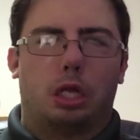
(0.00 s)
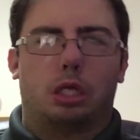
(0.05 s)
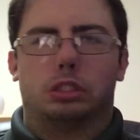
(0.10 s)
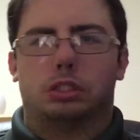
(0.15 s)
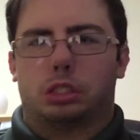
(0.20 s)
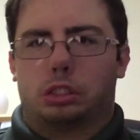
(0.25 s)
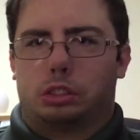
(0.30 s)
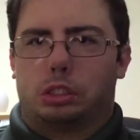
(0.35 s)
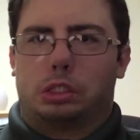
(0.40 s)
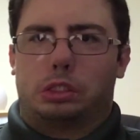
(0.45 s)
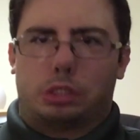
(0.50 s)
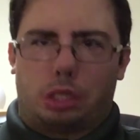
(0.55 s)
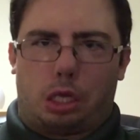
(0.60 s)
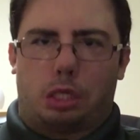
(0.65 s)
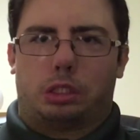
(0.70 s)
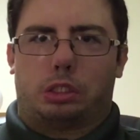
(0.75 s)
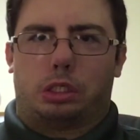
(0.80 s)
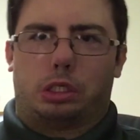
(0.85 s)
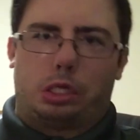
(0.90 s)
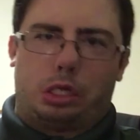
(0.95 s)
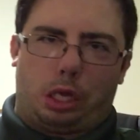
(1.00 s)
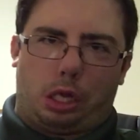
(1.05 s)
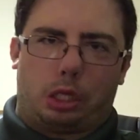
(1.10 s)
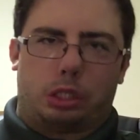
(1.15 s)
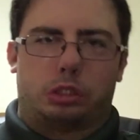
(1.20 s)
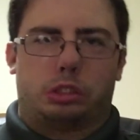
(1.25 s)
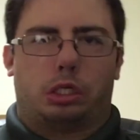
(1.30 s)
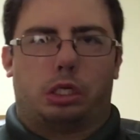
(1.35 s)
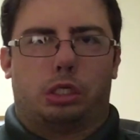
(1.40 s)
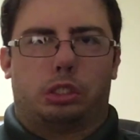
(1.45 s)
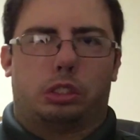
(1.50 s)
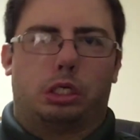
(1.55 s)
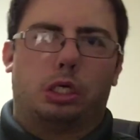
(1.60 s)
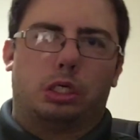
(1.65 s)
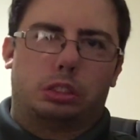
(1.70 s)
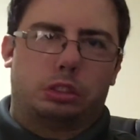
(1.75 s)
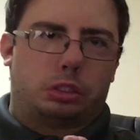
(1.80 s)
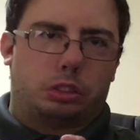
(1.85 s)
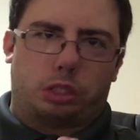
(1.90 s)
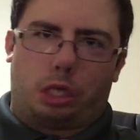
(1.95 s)
which granted, yes, is
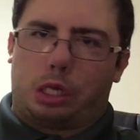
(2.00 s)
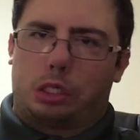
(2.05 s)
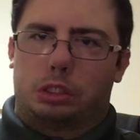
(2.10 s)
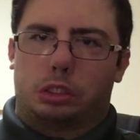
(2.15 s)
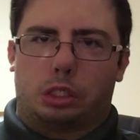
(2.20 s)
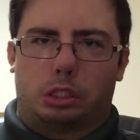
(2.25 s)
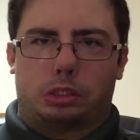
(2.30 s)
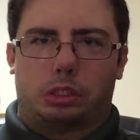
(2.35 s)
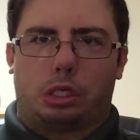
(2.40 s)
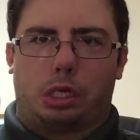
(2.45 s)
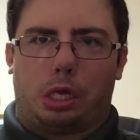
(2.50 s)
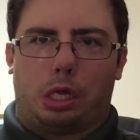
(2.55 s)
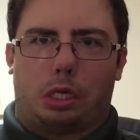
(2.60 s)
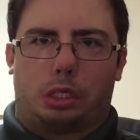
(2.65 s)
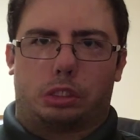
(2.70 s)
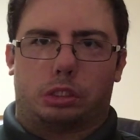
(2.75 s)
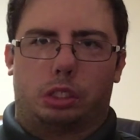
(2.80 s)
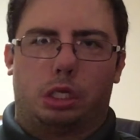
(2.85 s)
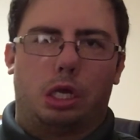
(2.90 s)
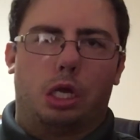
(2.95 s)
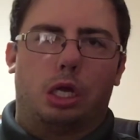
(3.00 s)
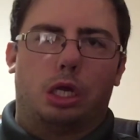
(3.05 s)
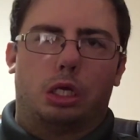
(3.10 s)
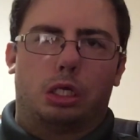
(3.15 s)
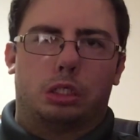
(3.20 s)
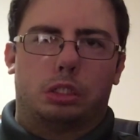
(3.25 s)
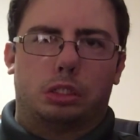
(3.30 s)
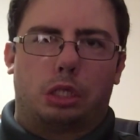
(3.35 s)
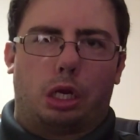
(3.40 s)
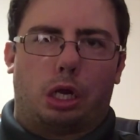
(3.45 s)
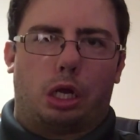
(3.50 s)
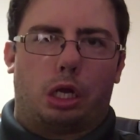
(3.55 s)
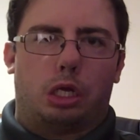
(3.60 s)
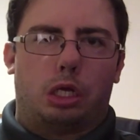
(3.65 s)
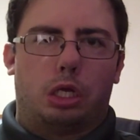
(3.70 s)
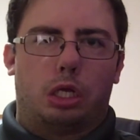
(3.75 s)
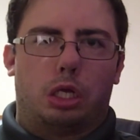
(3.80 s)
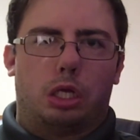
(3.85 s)
way more secure, but